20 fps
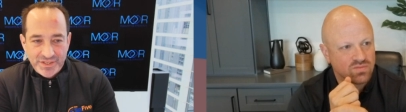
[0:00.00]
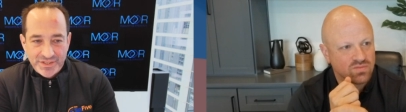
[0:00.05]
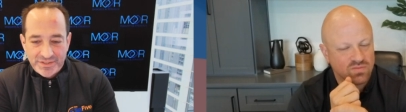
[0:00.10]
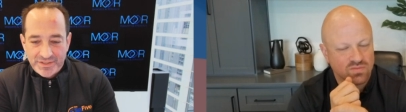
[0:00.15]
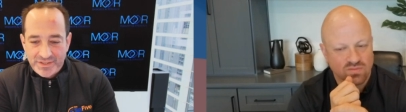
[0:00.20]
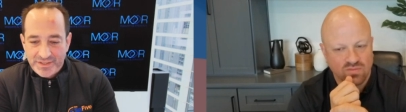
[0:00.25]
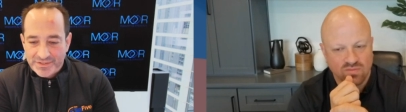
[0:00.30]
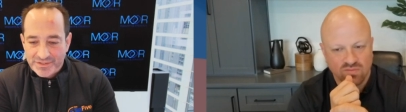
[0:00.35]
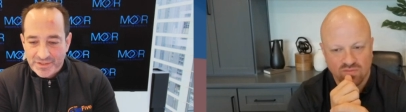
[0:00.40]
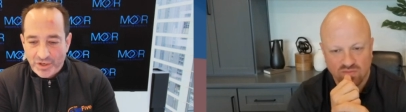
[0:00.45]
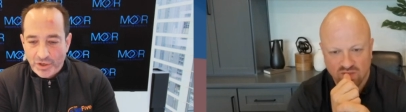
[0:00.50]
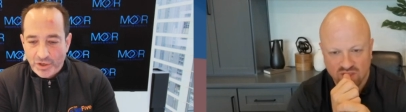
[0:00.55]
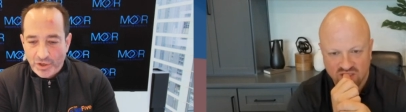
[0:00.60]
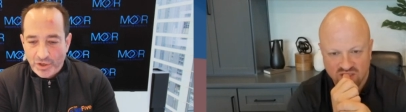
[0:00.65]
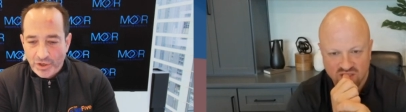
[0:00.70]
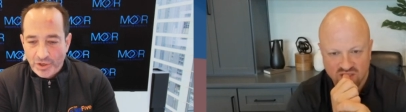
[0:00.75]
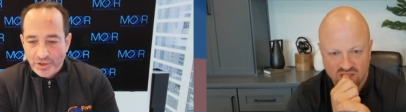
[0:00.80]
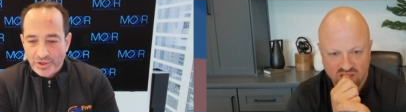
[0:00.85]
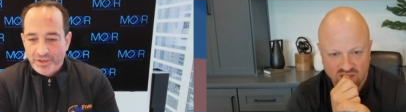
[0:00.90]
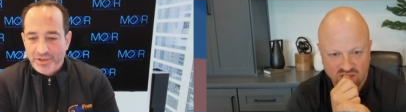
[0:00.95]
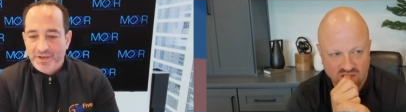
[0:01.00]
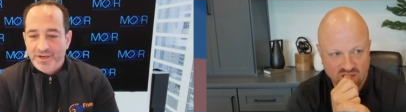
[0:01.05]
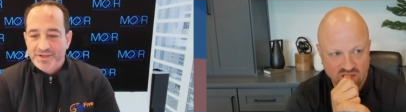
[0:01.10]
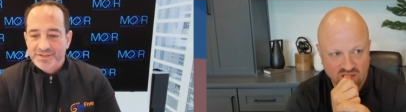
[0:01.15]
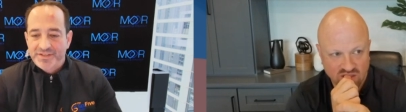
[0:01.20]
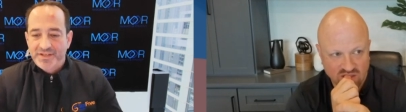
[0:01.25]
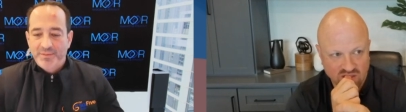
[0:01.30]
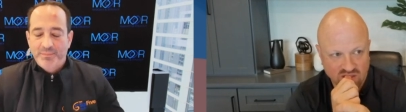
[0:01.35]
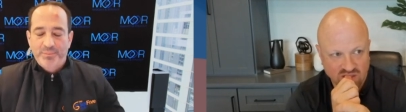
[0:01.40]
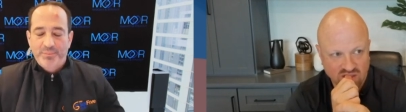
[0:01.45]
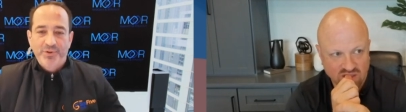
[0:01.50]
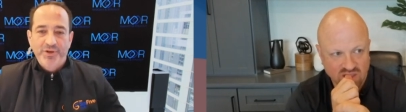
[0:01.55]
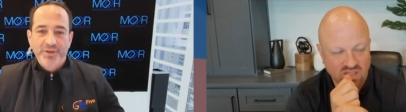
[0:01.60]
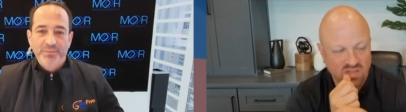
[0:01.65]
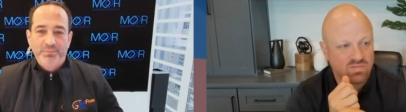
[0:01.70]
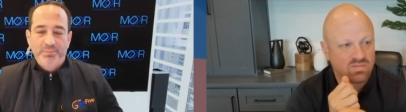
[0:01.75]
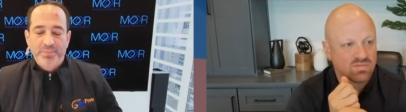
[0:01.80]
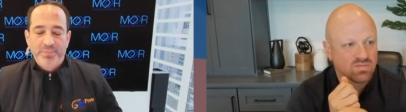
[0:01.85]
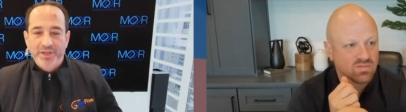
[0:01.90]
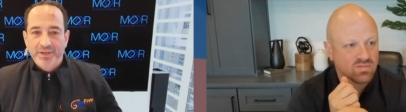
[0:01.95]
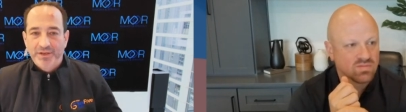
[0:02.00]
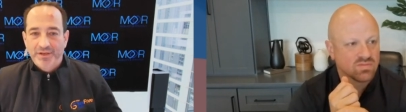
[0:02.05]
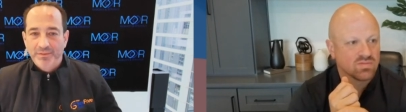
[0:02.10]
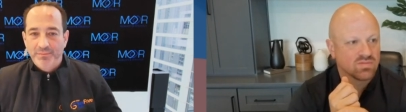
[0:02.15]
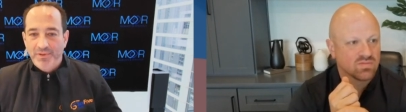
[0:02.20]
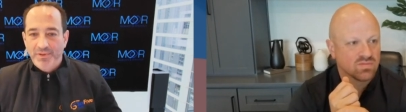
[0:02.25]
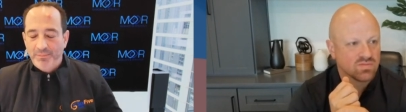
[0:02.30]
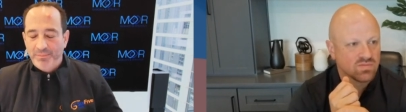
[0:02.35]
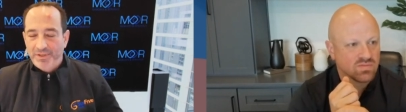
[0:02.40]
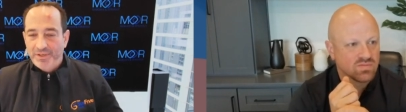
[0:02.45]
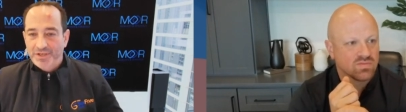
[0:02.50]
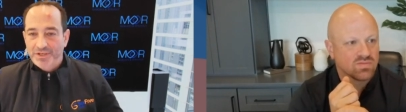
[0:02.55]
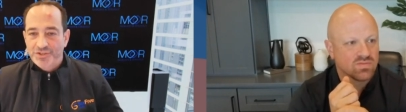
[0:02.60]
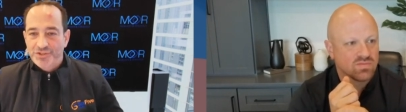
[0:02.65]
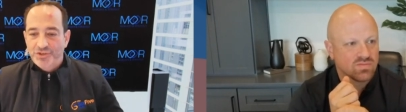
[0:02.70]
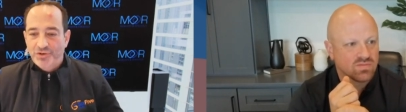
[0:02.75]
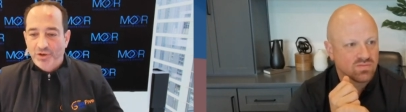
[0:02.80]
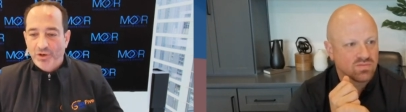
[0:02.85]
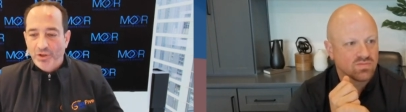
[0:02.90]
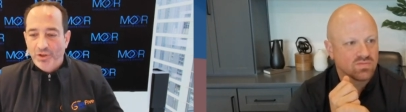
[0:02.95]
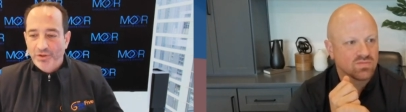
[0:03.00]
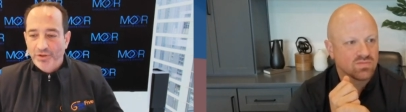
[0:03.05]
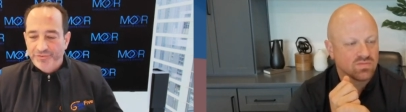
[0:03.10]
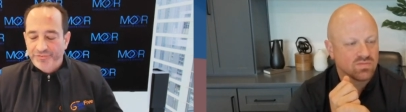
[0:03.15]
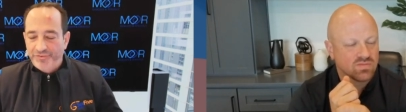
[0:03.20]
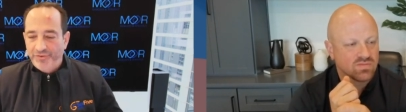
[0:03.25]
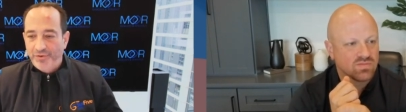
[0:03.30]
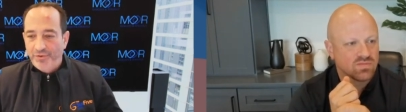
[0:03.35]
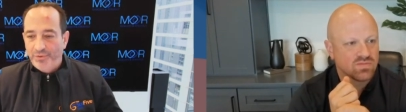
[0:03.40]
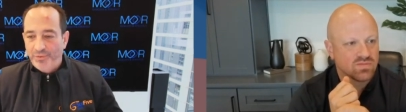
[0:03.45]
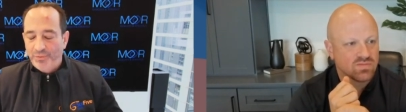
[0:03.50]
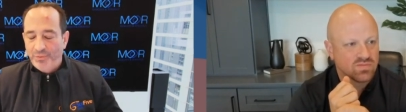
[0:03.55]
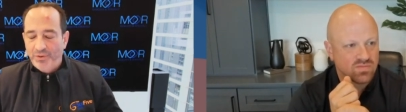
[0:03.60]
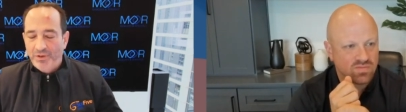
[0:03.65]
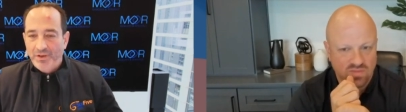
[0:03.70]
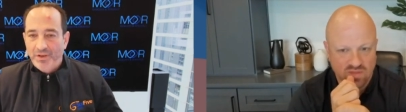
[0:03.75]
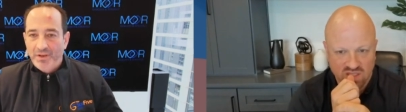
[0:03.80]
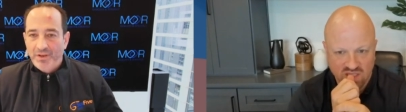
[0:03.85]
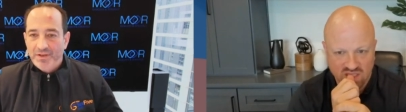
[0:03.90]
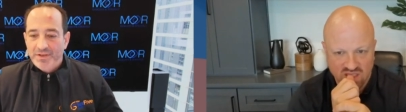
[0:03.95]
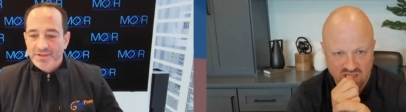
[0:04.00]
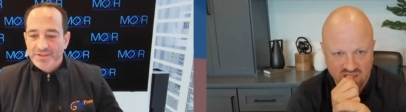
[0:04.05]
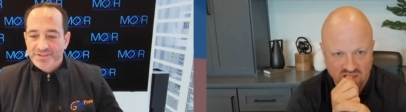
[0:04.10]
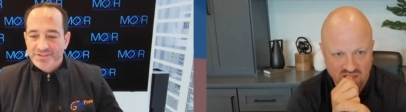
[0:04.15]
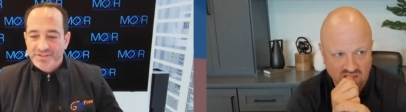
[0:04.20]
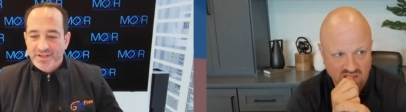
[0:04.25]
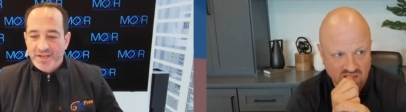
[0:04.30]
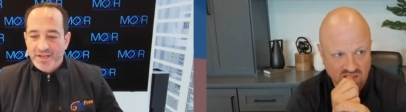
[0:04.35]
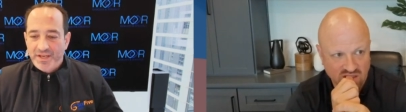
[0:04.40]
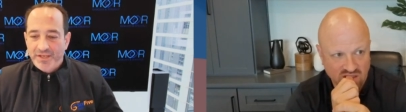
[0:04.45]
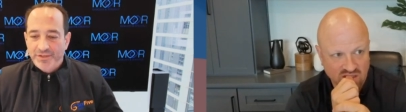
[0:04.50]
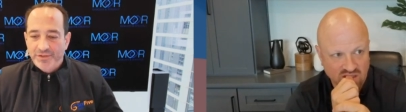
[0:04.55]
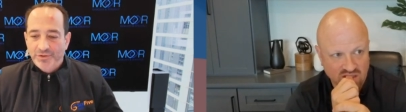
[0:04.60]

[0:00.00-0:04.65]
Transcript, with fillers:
Speaker 1: it, it's hard and it's a pretty big commitment because you're also saying